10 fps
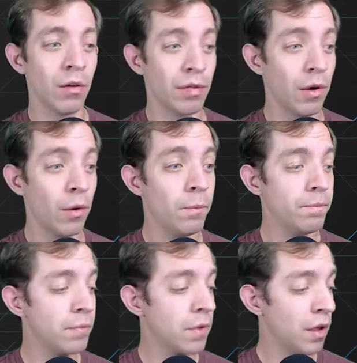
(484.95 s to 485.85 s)
So
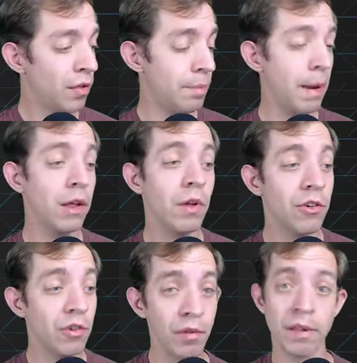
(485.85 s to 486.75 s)

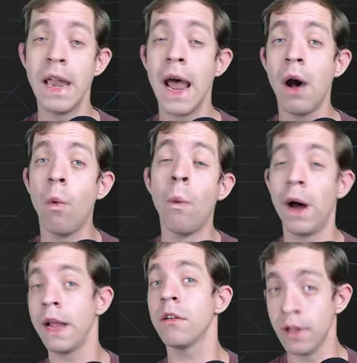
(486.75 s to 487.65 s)
speculations now
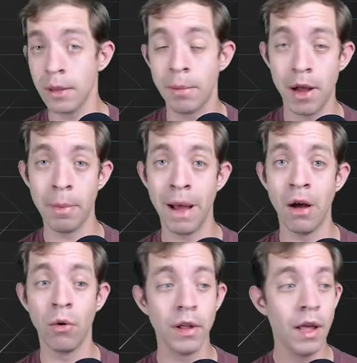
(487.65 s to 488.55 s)
wildly
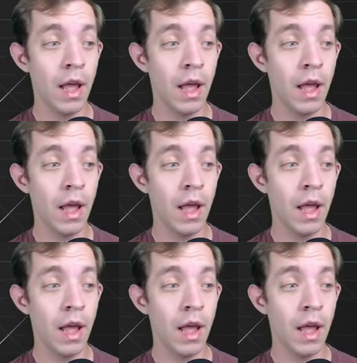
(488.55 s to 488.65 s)
abound